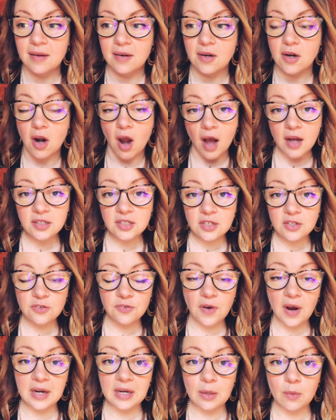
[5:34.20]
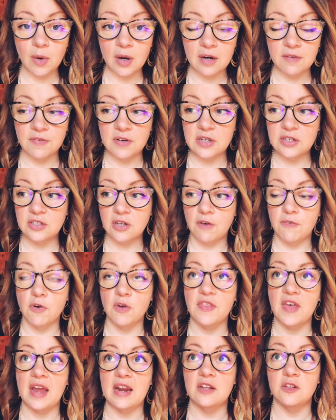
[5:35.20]
not just finding water for yourself, or
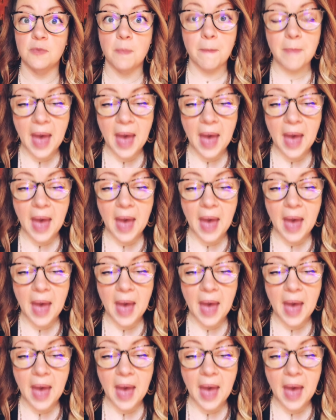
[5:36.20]
that it's